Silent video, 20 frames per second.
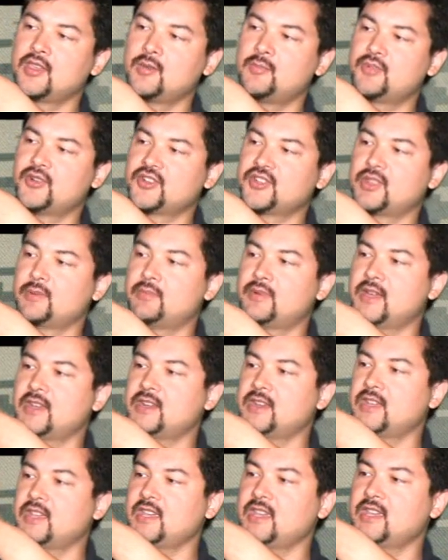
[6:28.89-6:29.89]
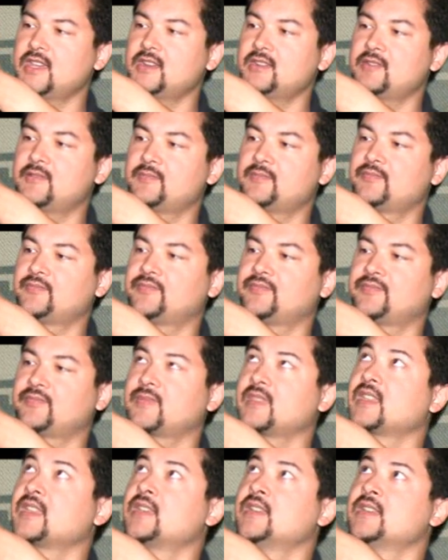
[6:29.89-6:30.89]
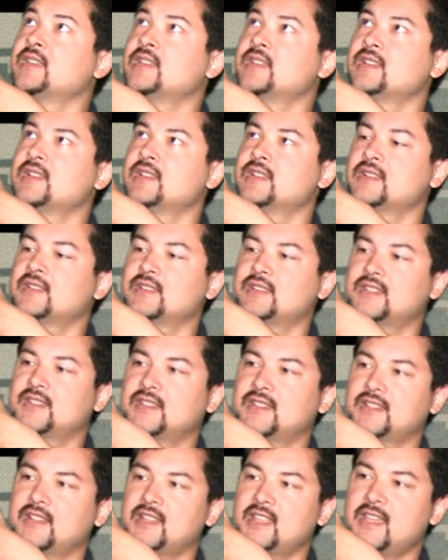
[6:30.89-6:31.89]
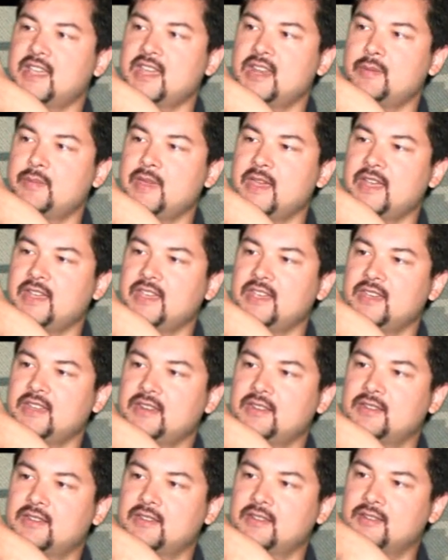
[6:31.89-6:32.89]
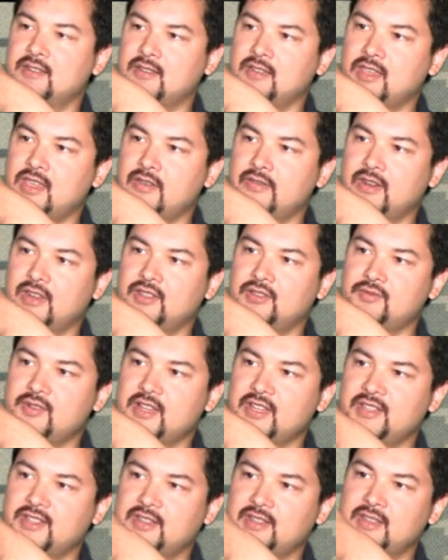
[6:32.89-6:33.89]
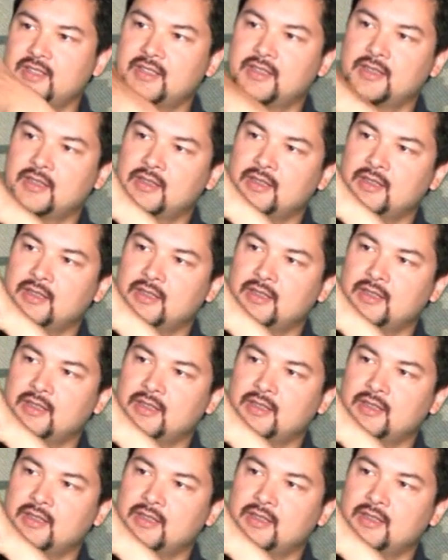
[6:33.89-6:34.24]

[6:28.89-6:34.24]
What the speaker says: You push the button again, slide it back in, give it a twist,